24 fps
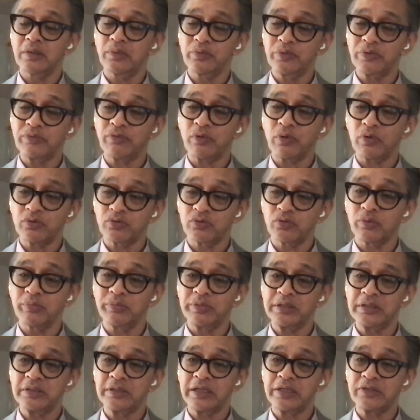we've also
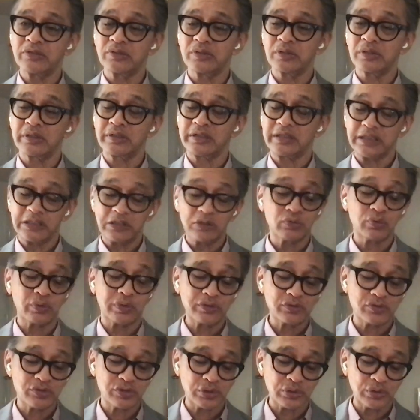been keen to
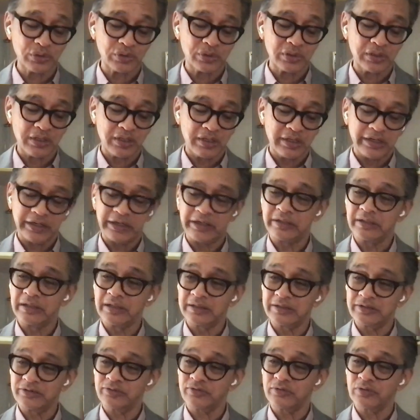ensure
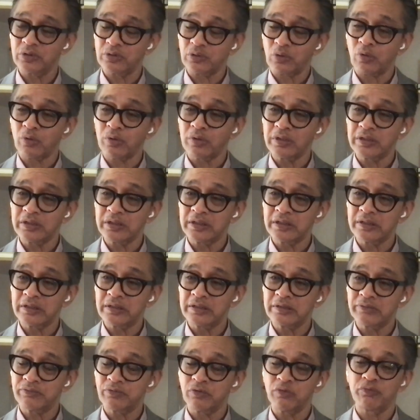that it's not only
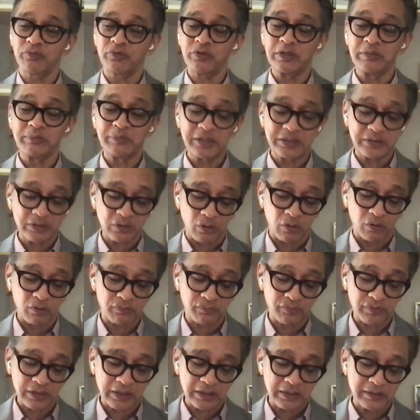the fulfillment
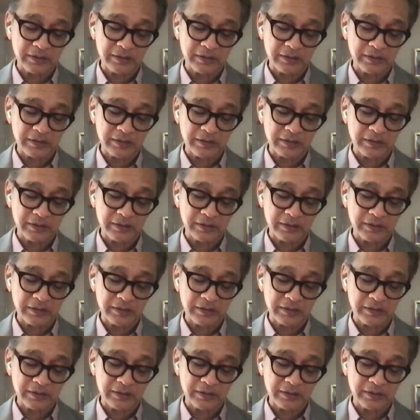of